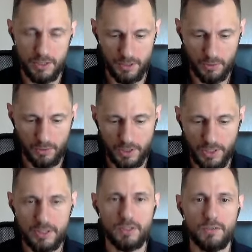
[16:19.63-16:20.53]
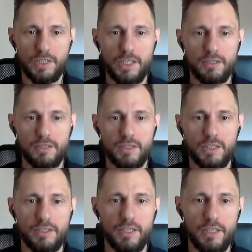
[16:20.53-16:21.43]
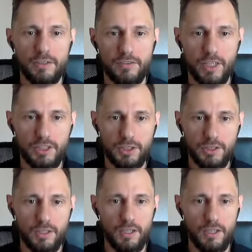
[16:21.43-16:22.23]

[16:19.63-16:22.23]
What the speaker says: So let's create the digression.